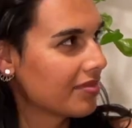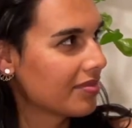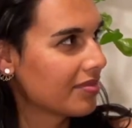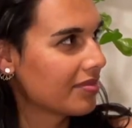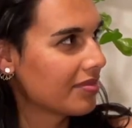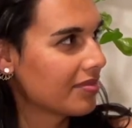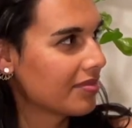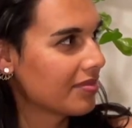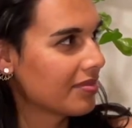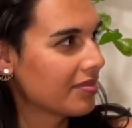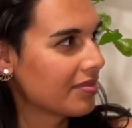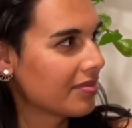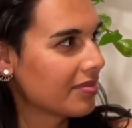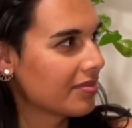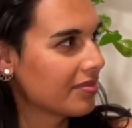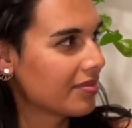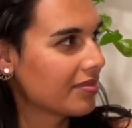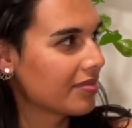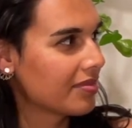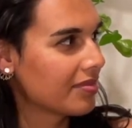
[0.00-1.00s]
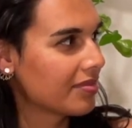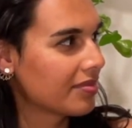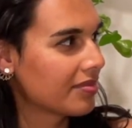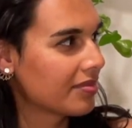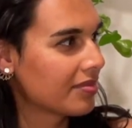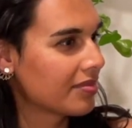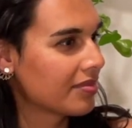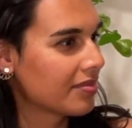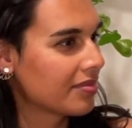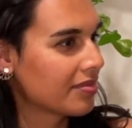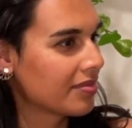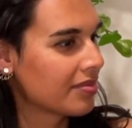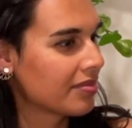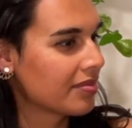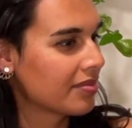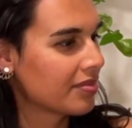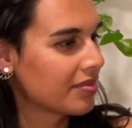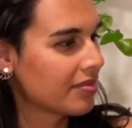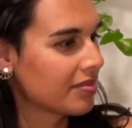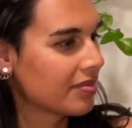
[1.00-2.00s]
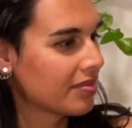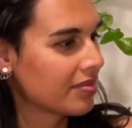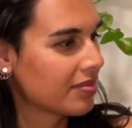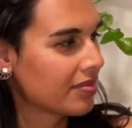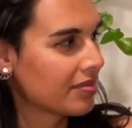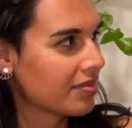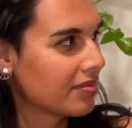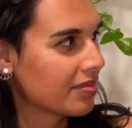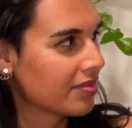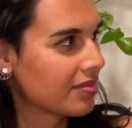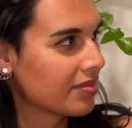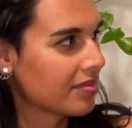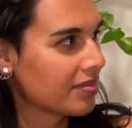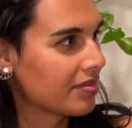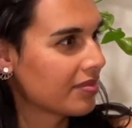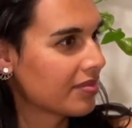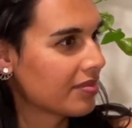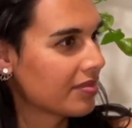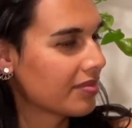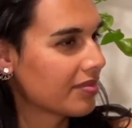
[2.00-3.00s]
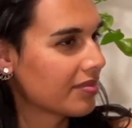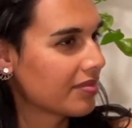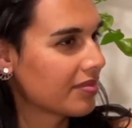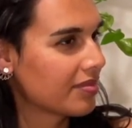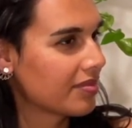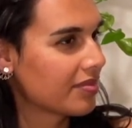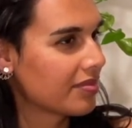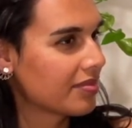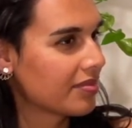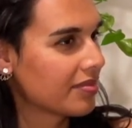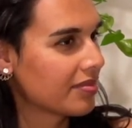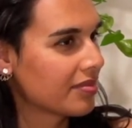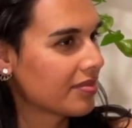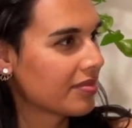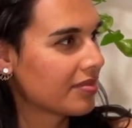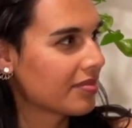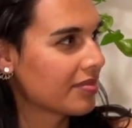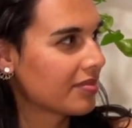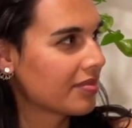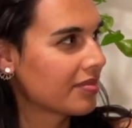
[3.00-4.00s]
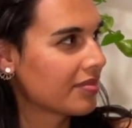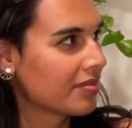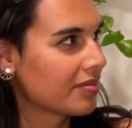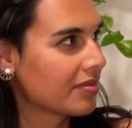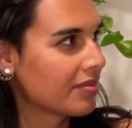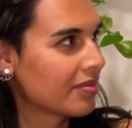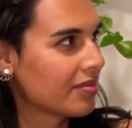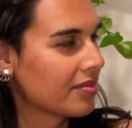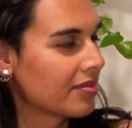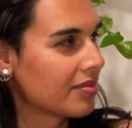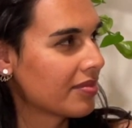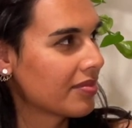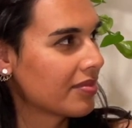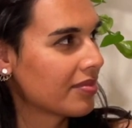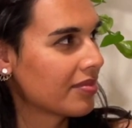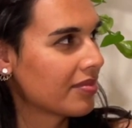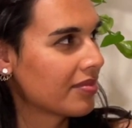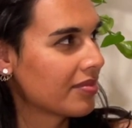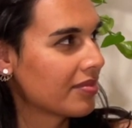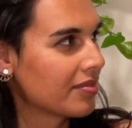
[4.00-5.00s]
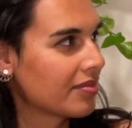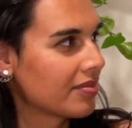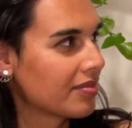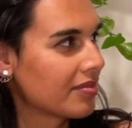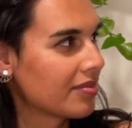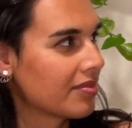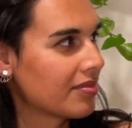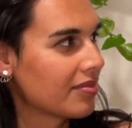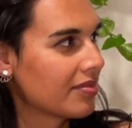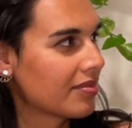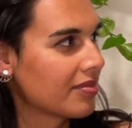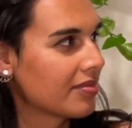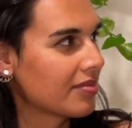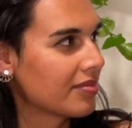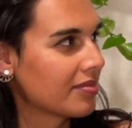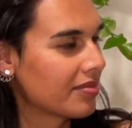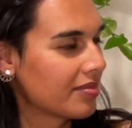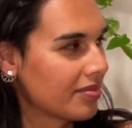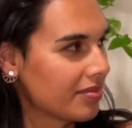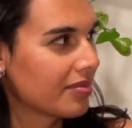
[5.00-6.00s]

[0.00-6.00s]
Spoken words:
[no speech]